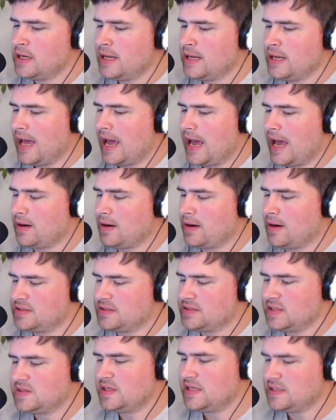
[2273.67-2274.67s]
and
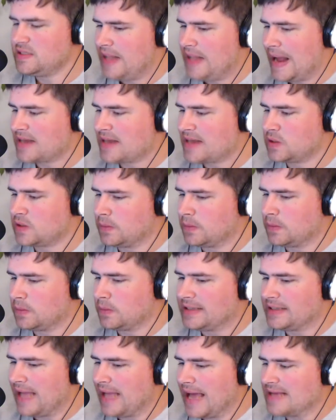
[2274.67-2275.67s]
since it is National
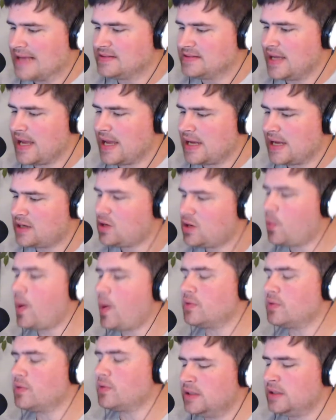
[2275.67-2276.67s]
Podcast Day, go
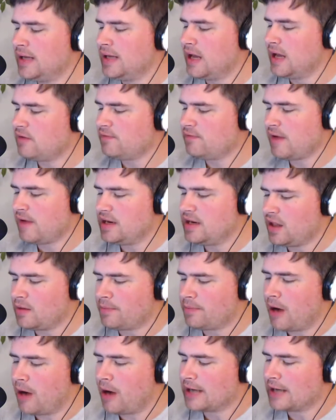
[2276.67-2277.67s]
out and find another
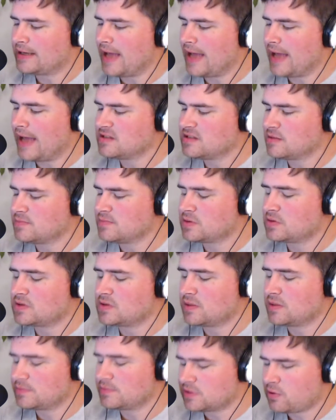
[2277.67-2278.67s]
podcast.
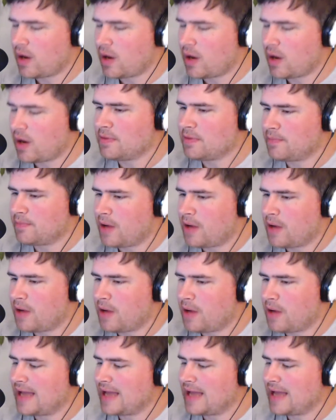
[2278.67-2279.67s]
Subscribe to
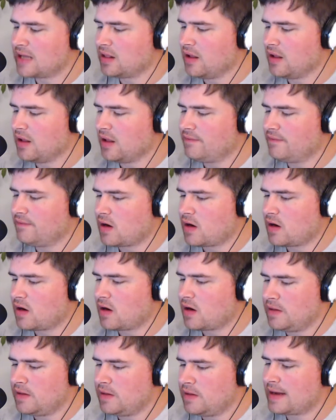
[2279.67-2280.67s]
podcast. I'd love to hear your
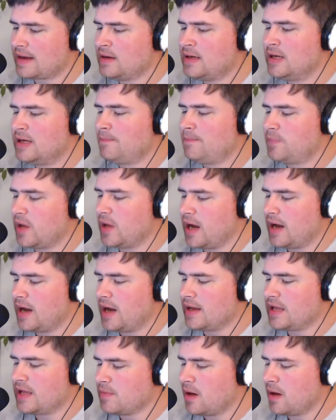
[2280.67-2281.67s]
feedback.
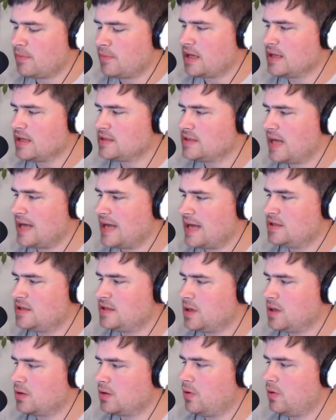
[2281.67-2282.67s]
Email me
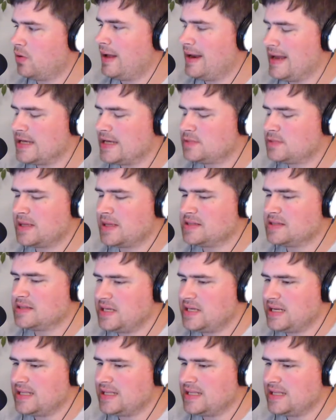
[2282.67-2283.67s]

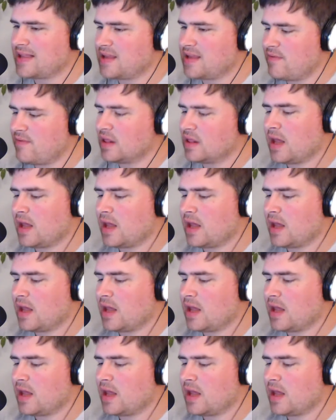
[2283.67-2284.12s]
insidethejungle@spnt.tv and let me